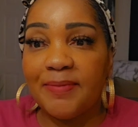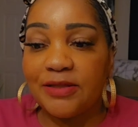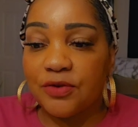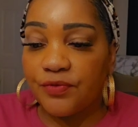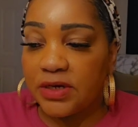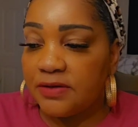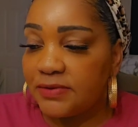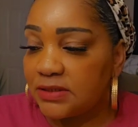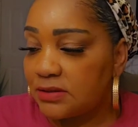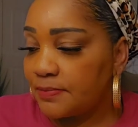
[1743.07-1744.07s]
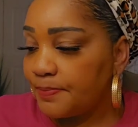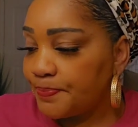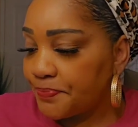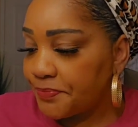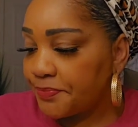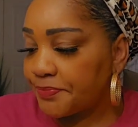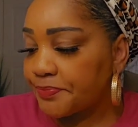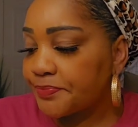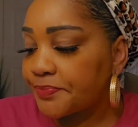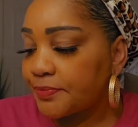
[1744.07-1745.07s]
about the reefs.
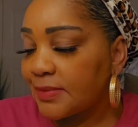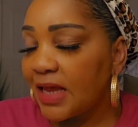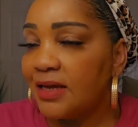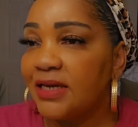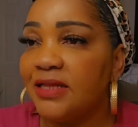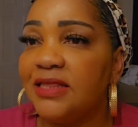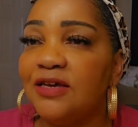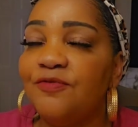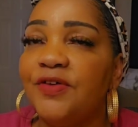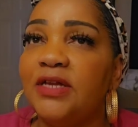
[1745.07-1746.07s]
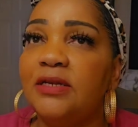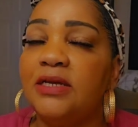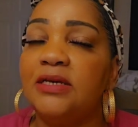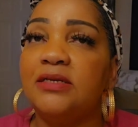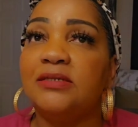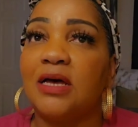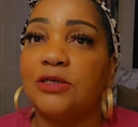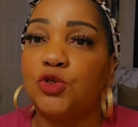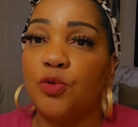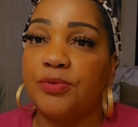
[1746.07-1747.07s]
Again, the event is
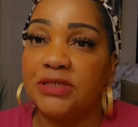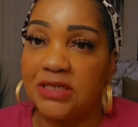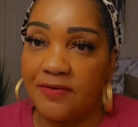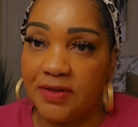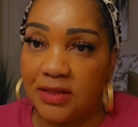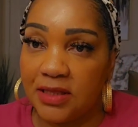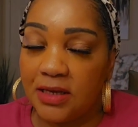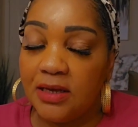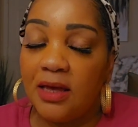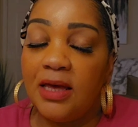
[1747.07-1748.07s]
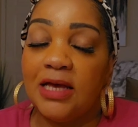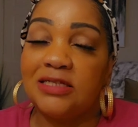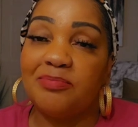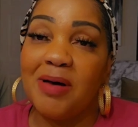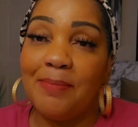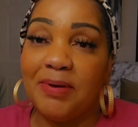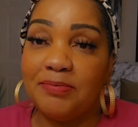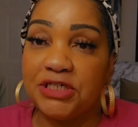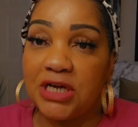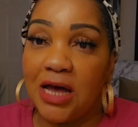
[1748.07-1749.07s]
October 7th. It's a pop-up
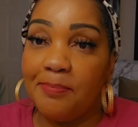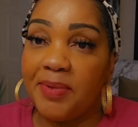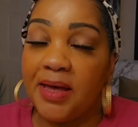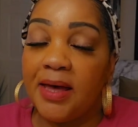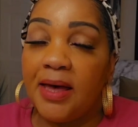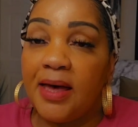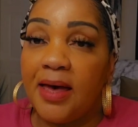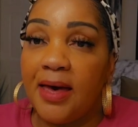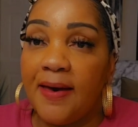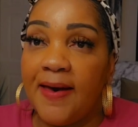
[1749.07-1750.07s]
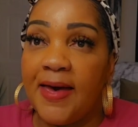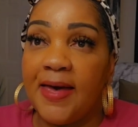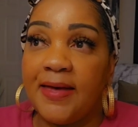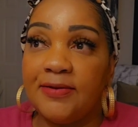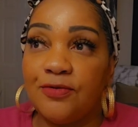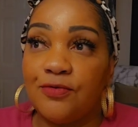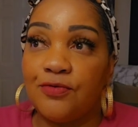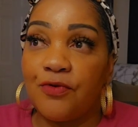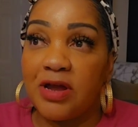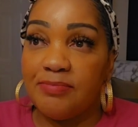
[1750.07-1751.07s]
shop at
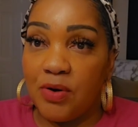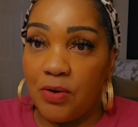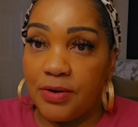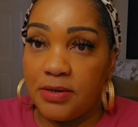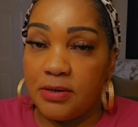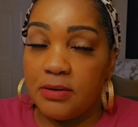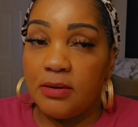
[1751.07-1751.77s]
Gray Barn